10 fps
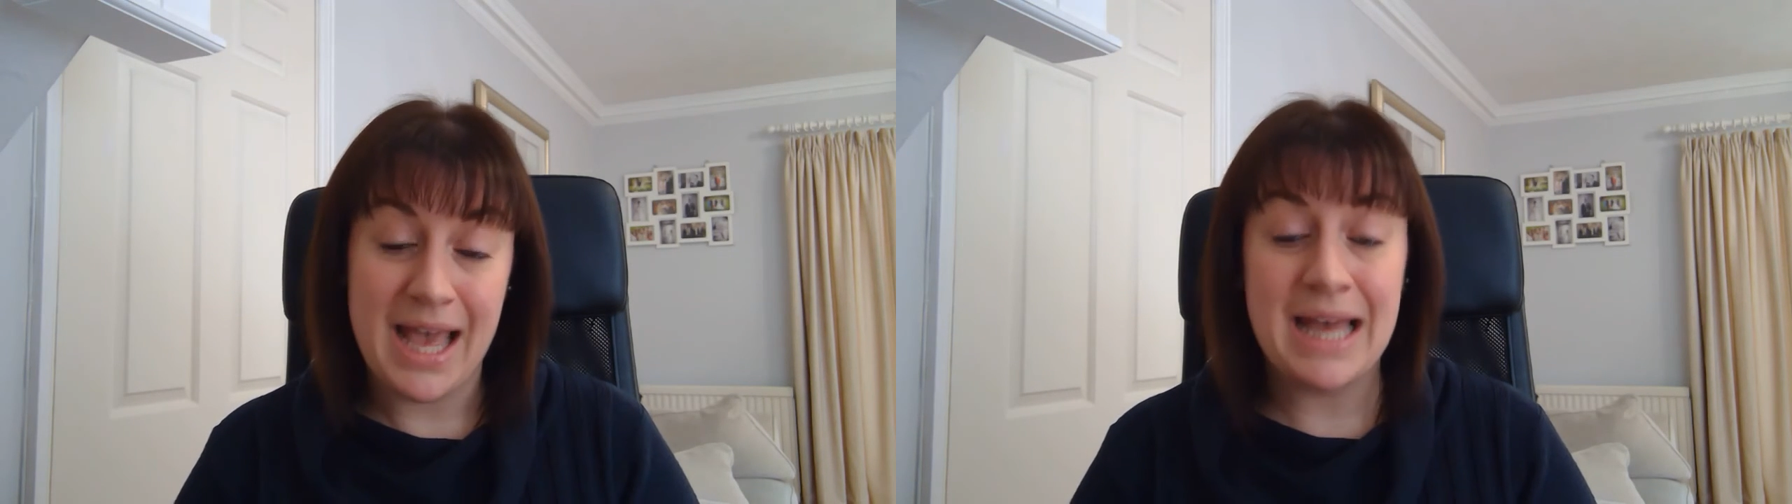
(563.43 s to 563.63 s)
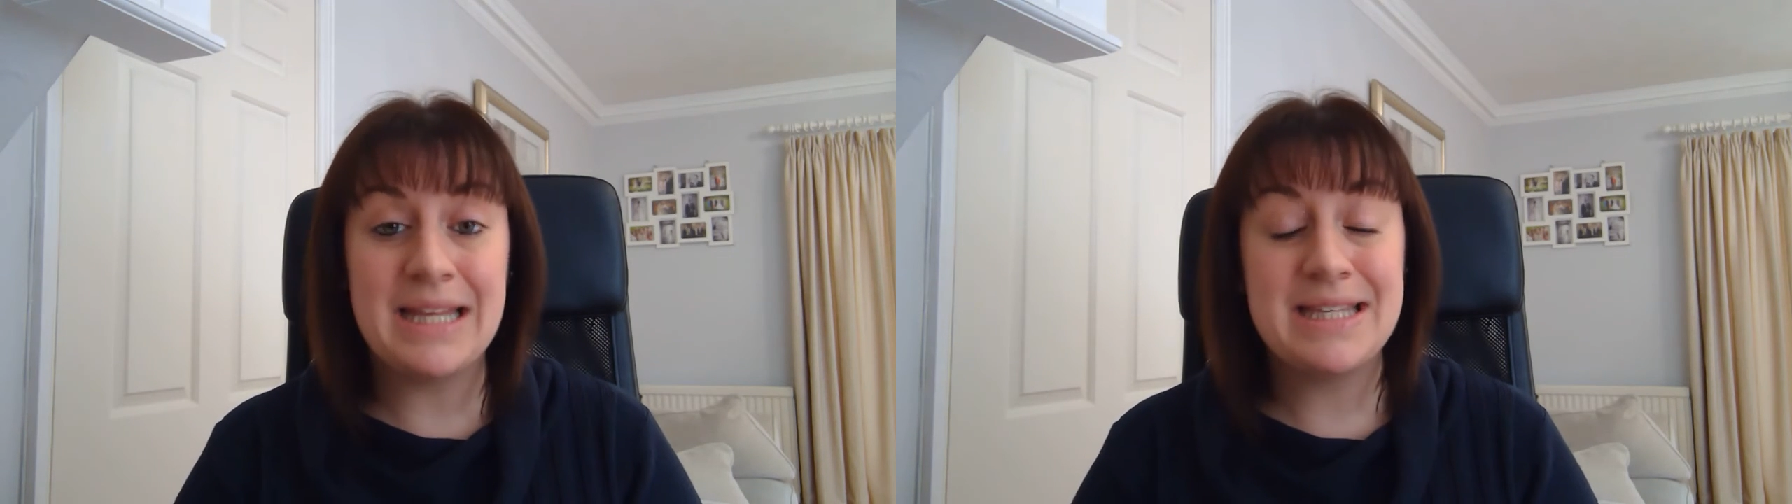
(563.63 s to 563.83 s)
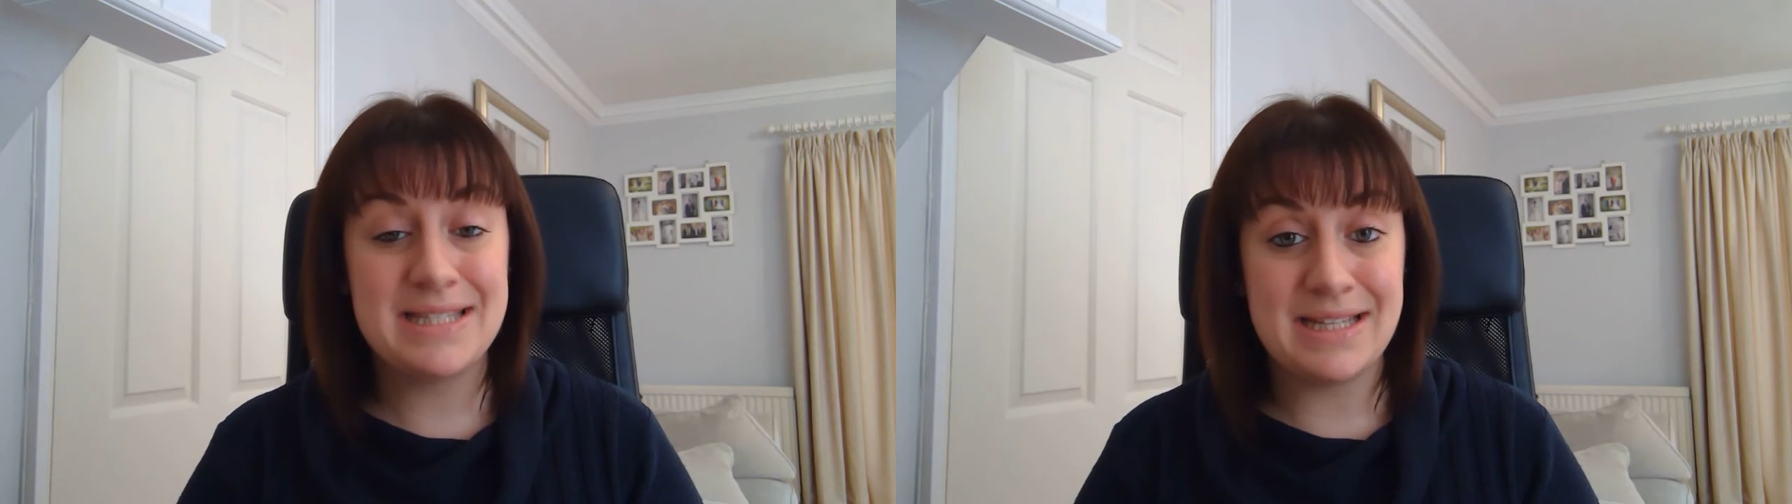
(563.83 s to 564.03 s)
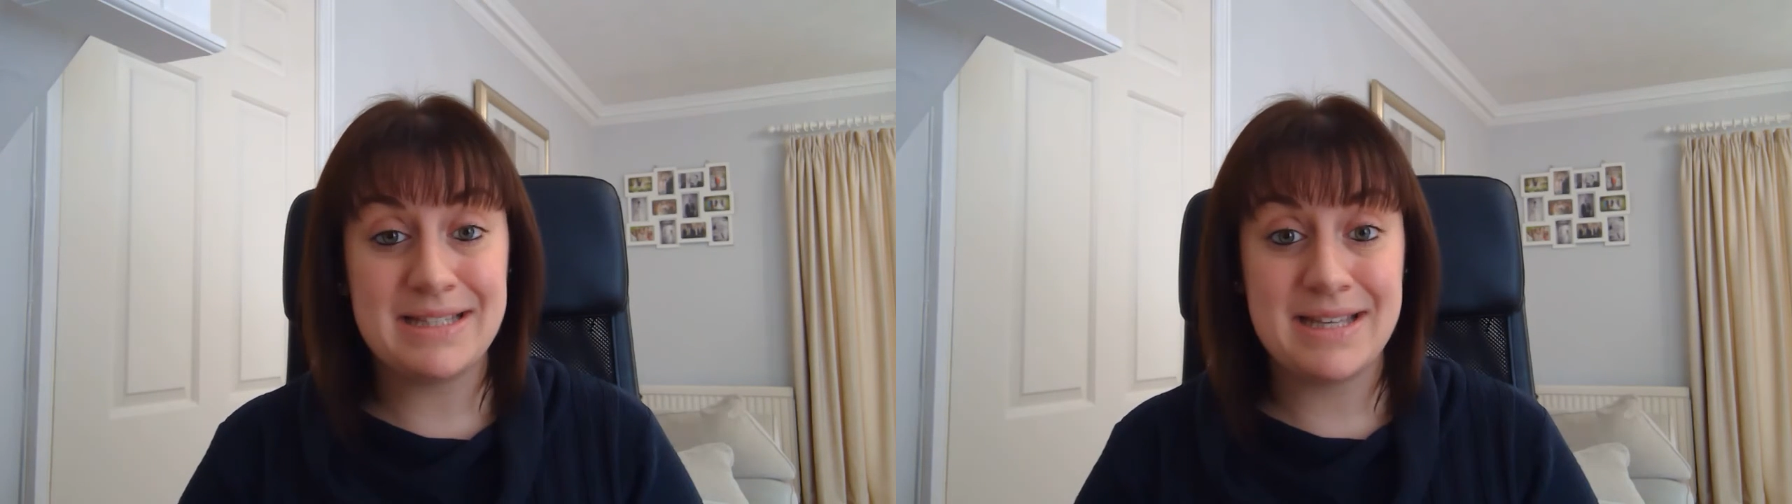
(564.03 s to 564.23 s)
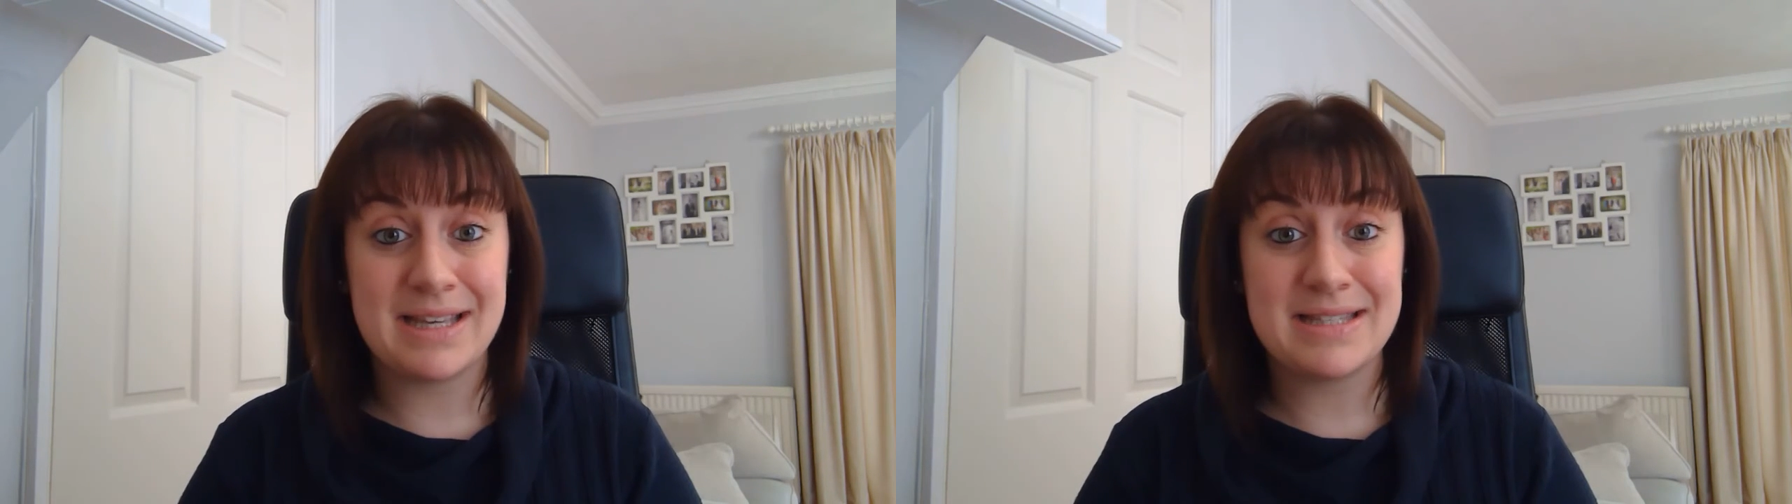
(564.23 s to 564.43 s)
And he sent a
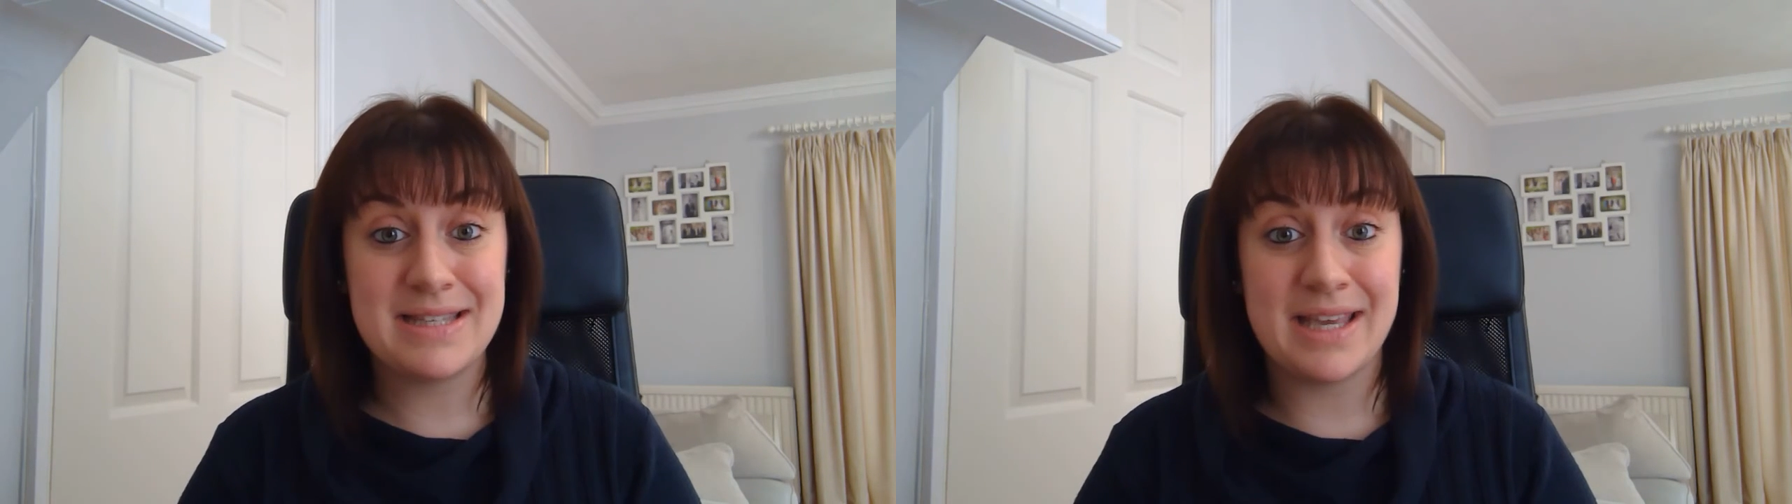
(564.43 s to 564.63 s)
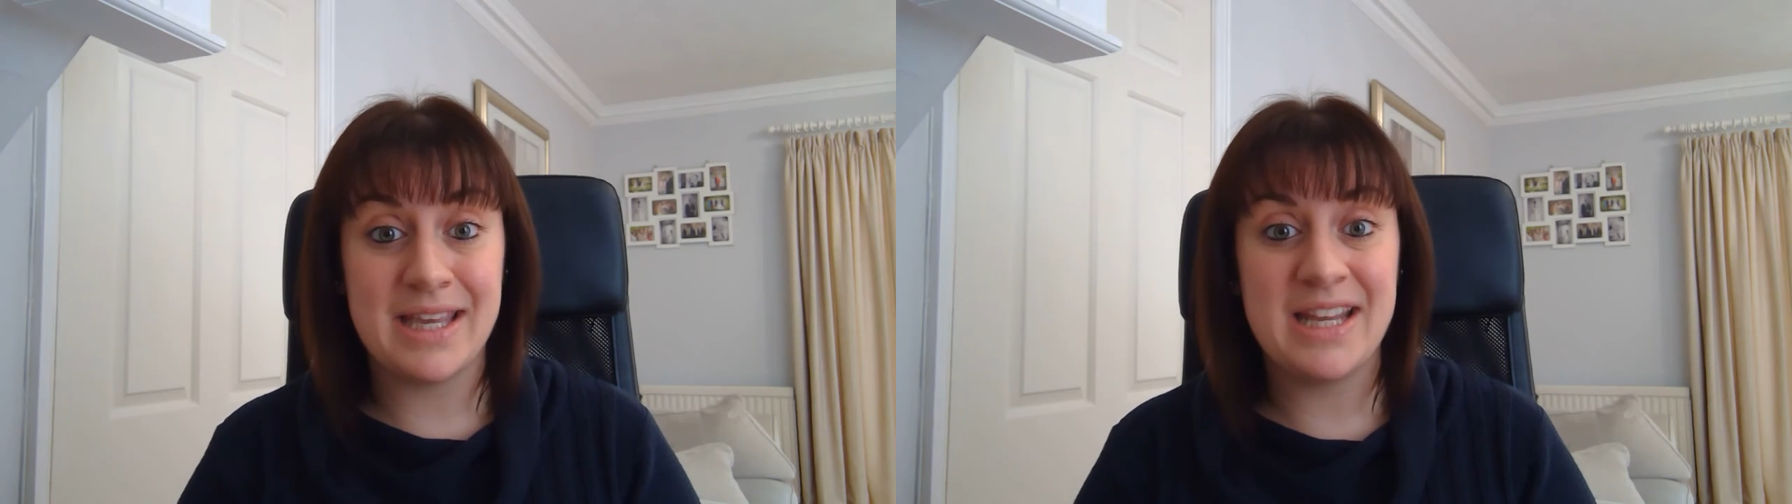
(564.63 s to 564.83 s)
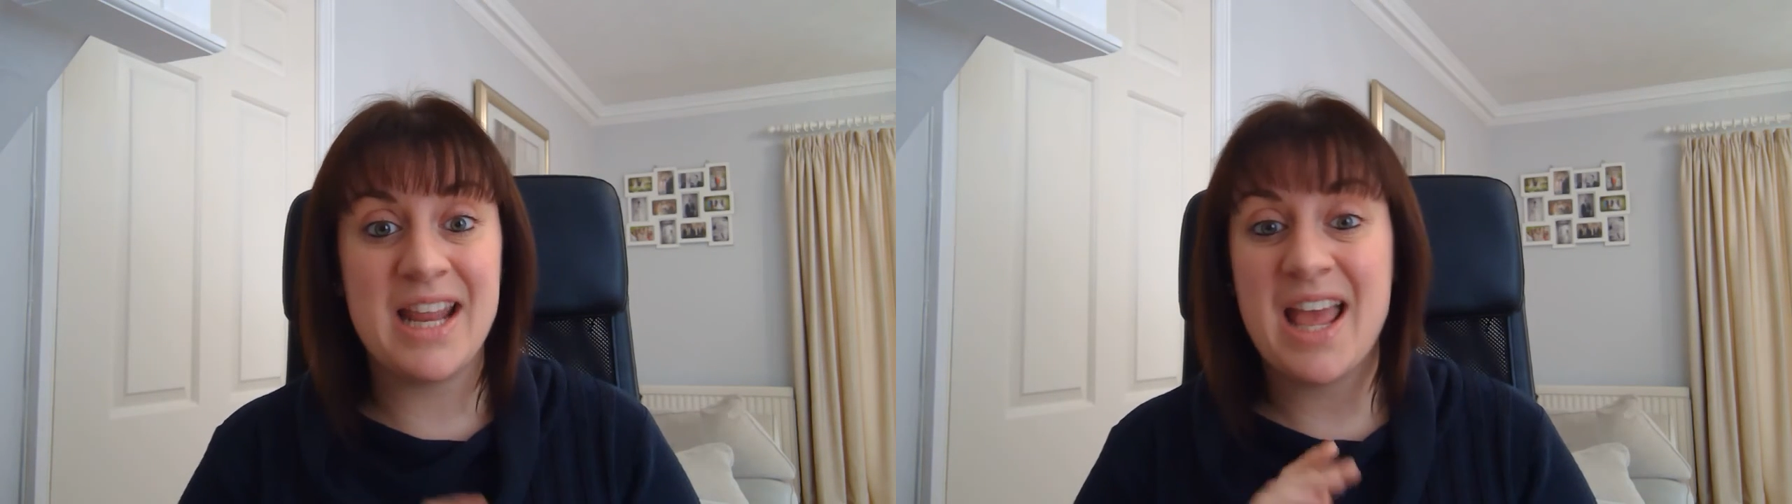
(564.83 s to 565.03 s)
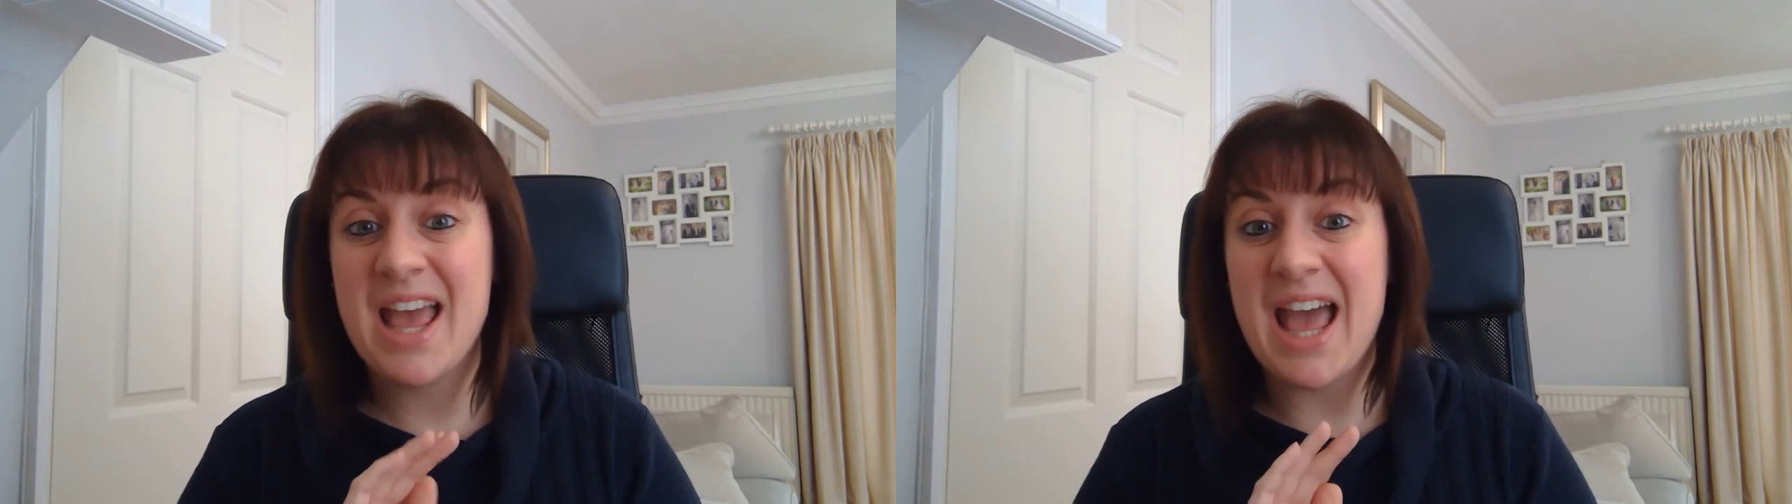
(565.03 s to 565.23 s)
text saying,